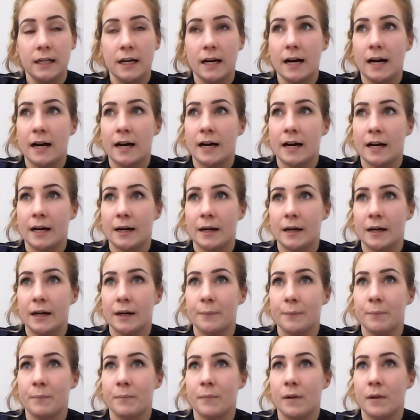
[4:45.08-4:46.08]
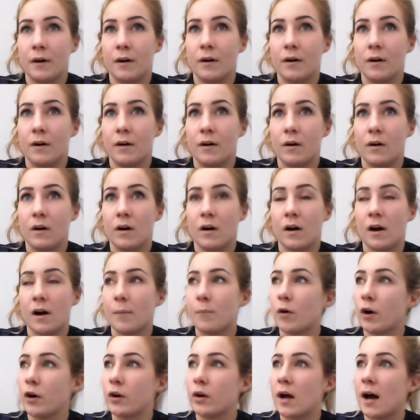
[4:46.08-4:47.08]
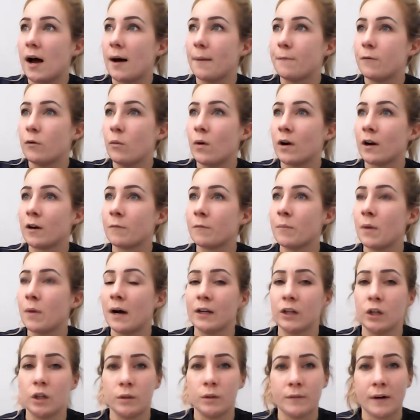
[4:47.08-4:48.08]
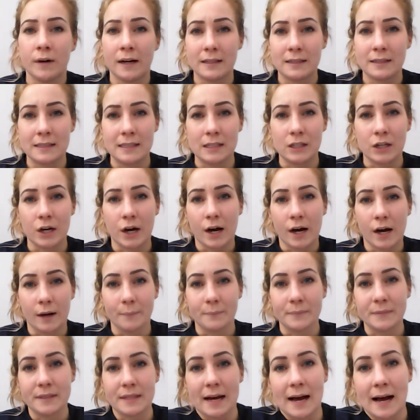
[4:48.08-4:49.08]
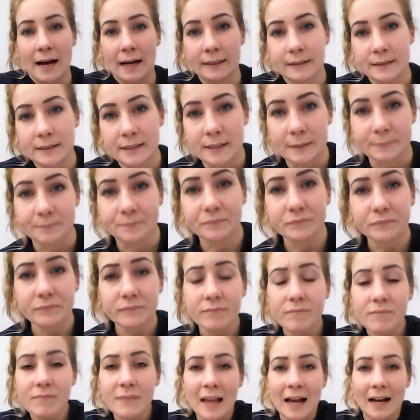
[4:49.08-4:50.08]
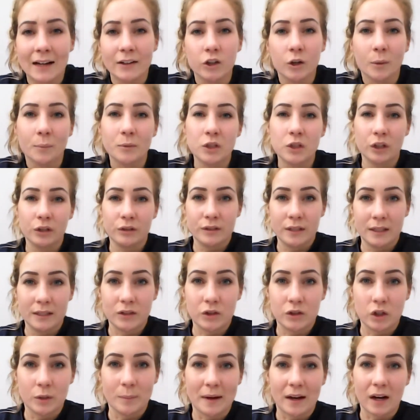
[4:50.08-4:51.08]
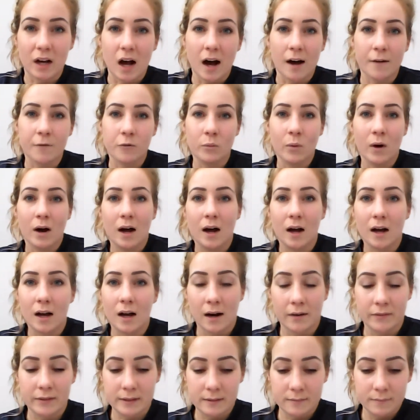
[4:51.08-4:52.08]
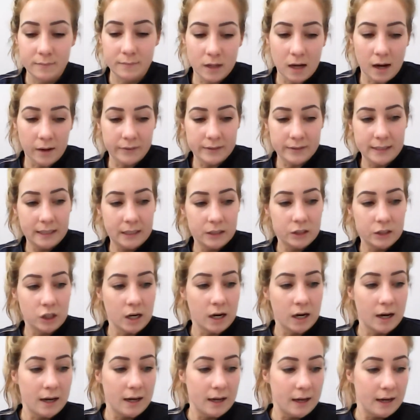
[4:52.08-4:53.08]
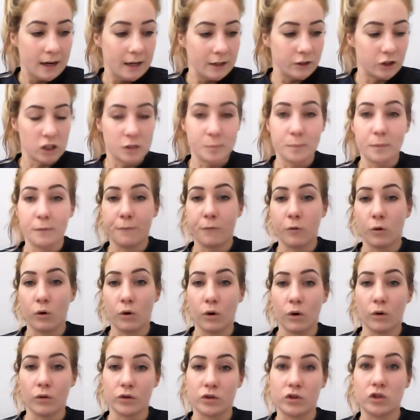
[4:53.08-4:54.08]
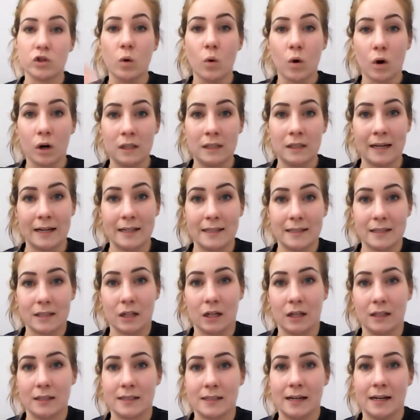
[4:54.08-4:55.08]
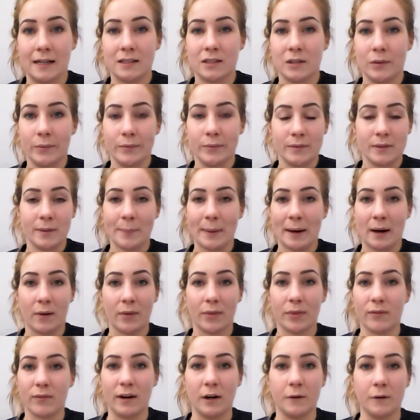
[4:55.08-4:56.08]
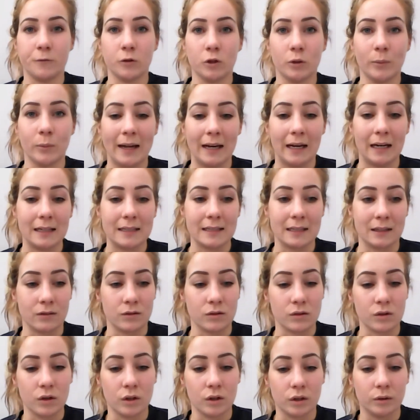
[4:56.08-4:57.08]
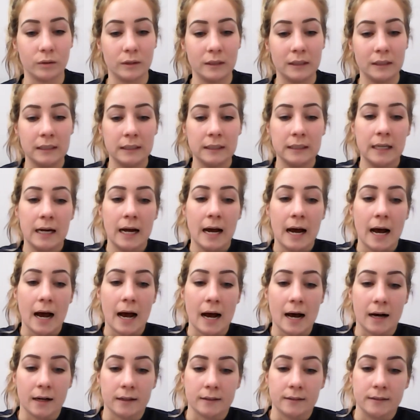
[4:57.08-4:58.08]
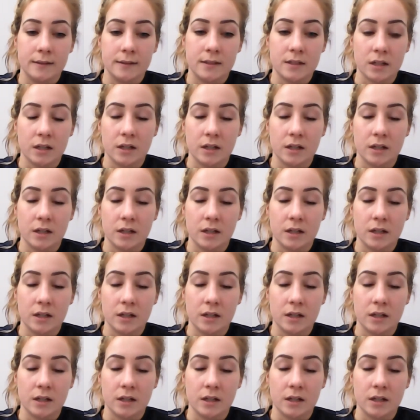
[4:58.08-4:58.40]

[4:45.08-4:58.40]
um, I broke up for one of my university terms and had an opportunity to do a bit of cover work, cover cover teacher, uh, just before the school holidays started. So it was about three or four weeks in a school, and